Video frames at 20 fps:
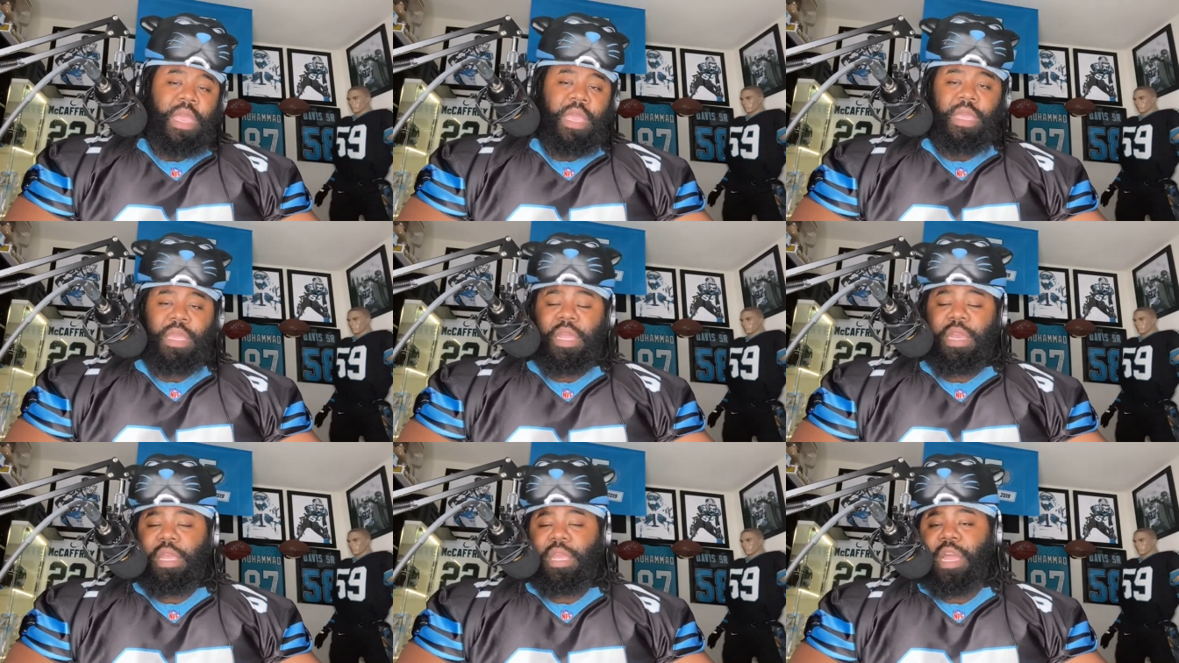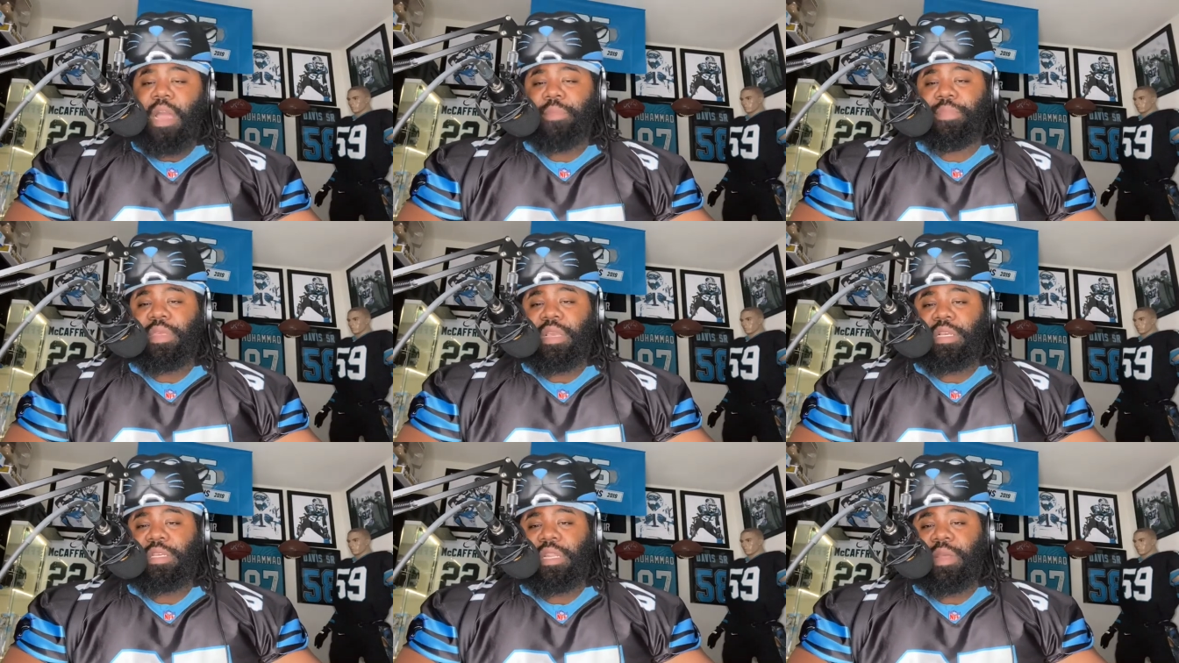Get in the
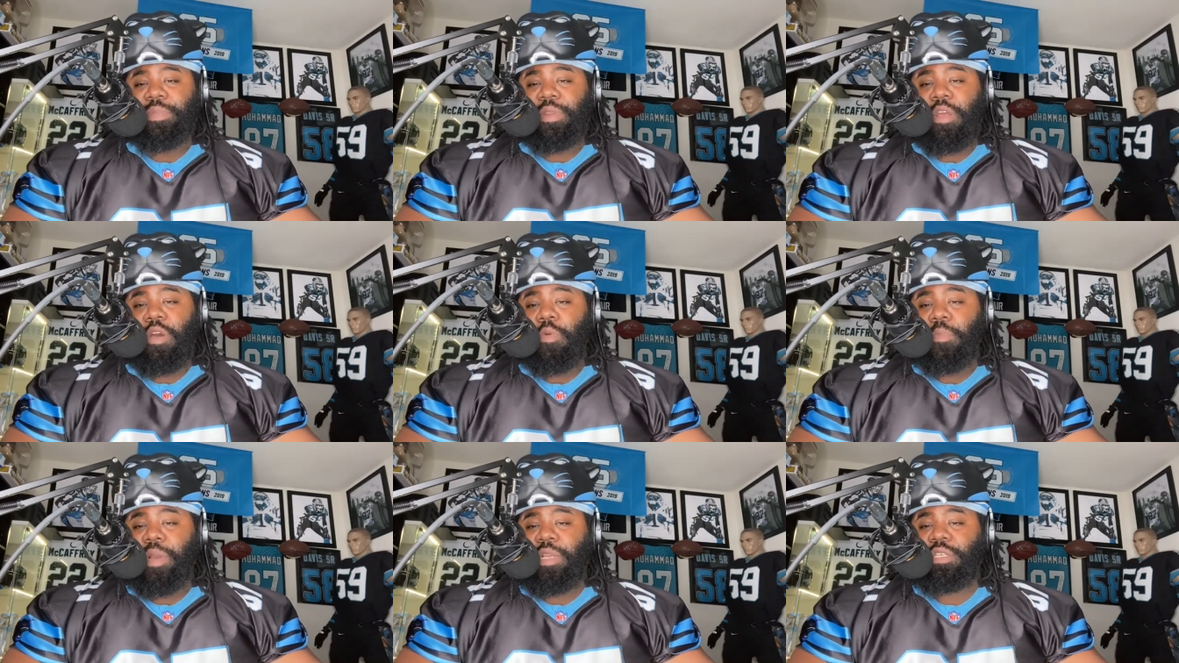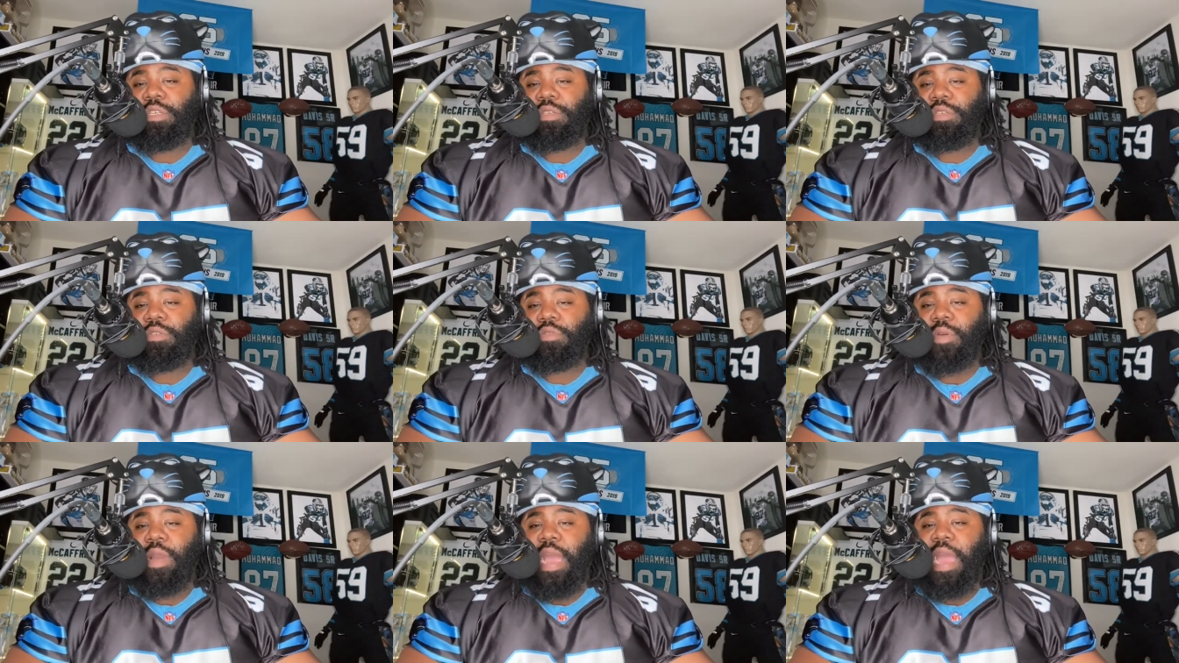comment section, let me know. Make sure you
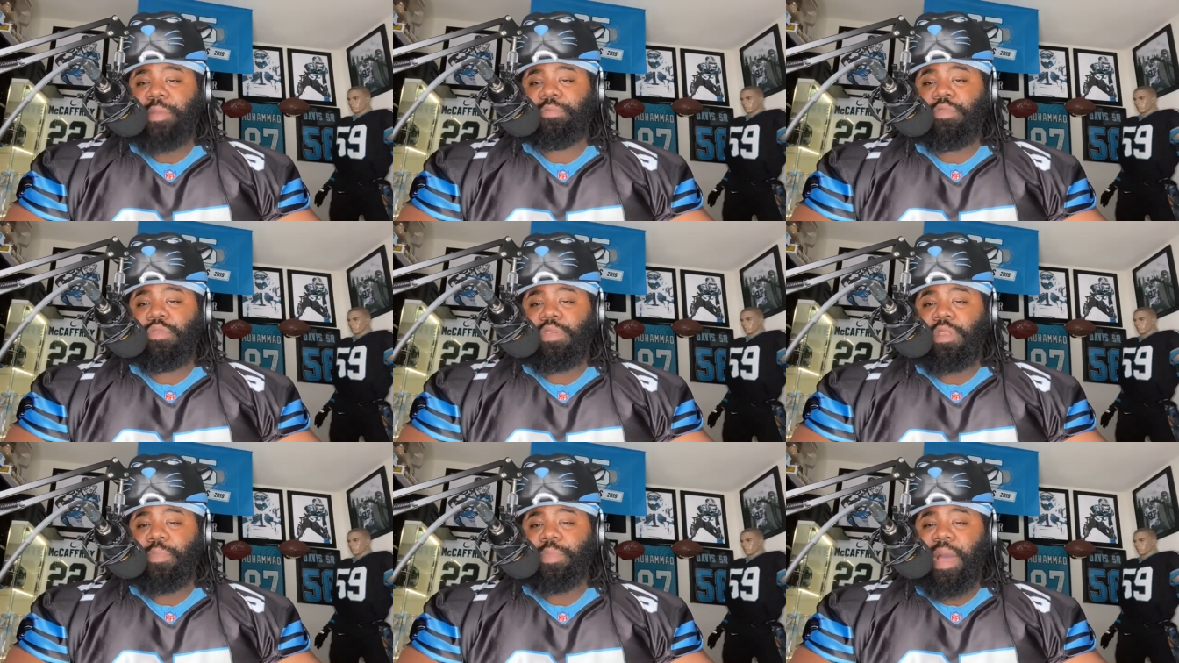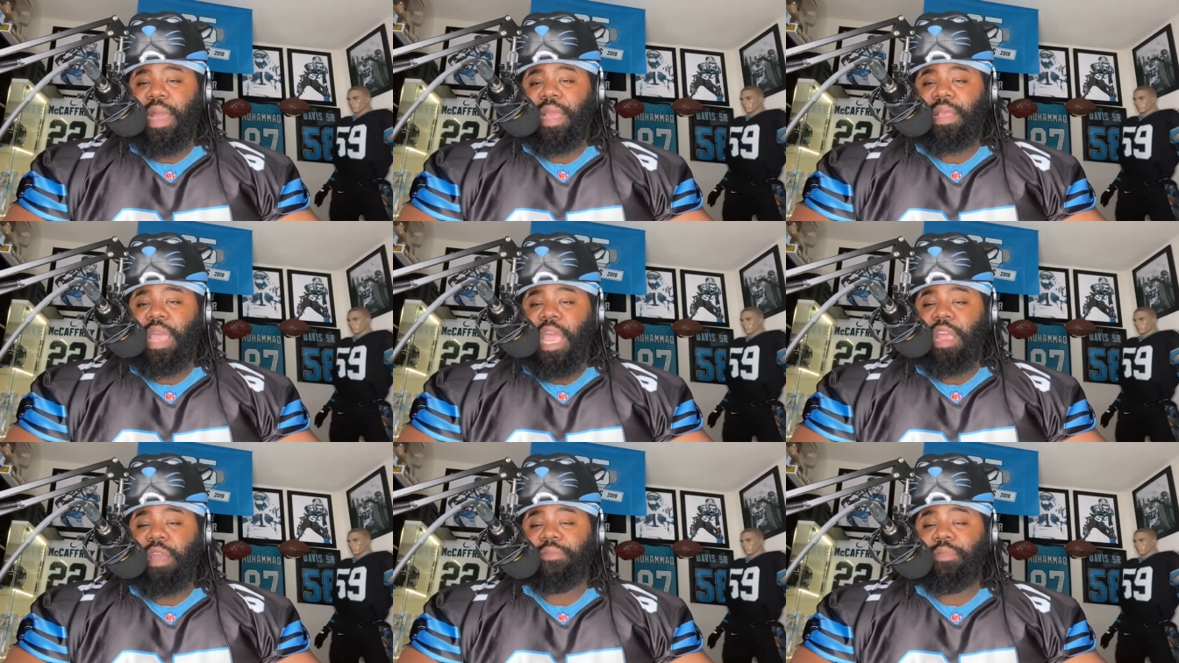subscribe to, the
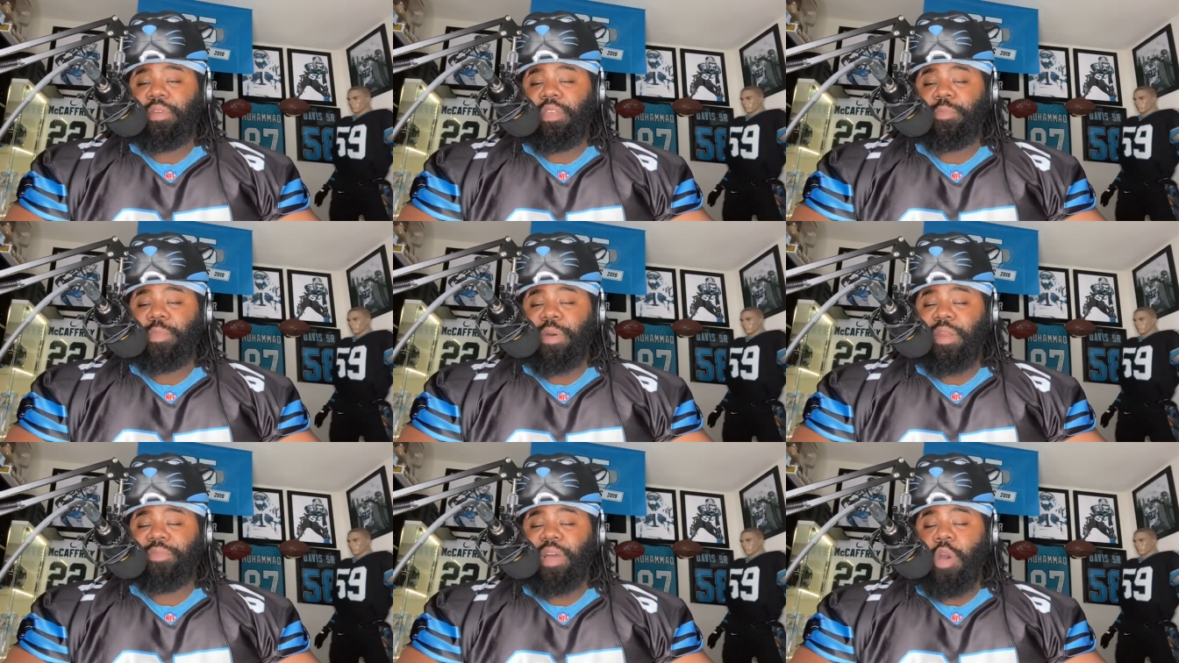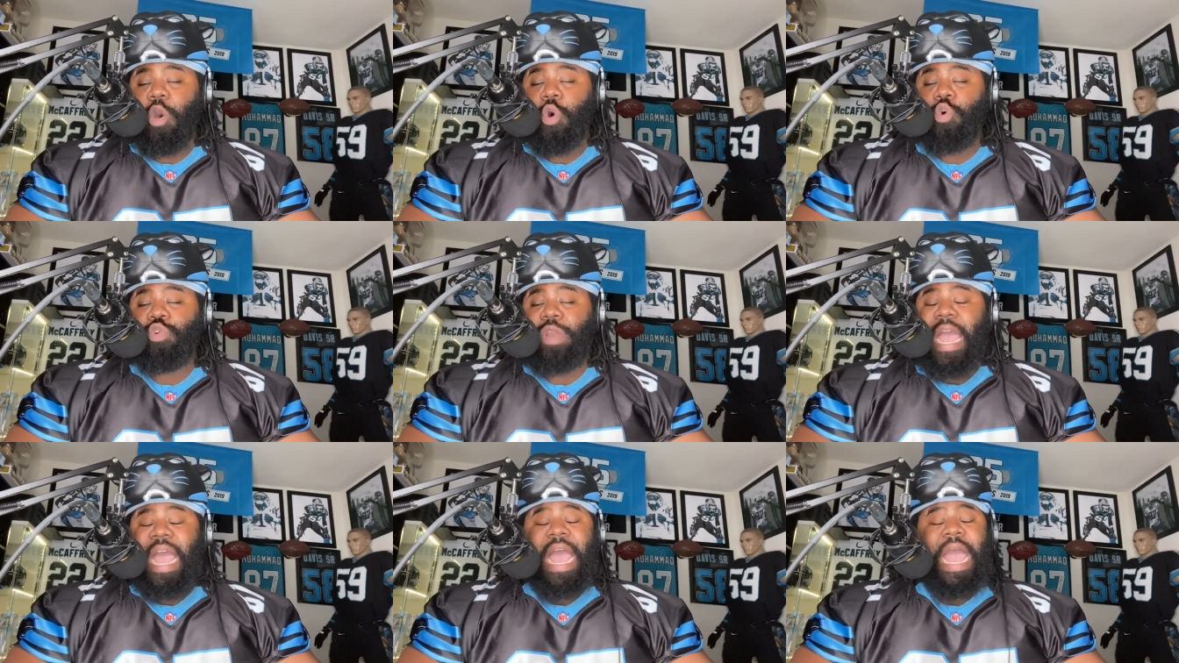podcast at Giving Spotify
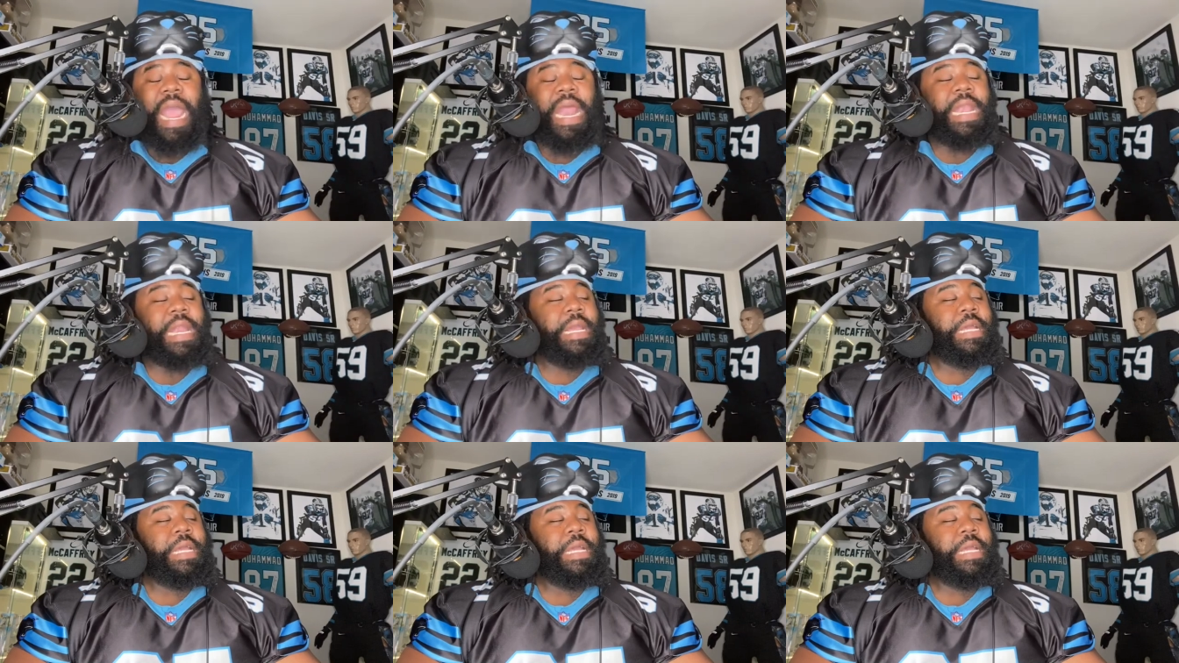Hold Nine.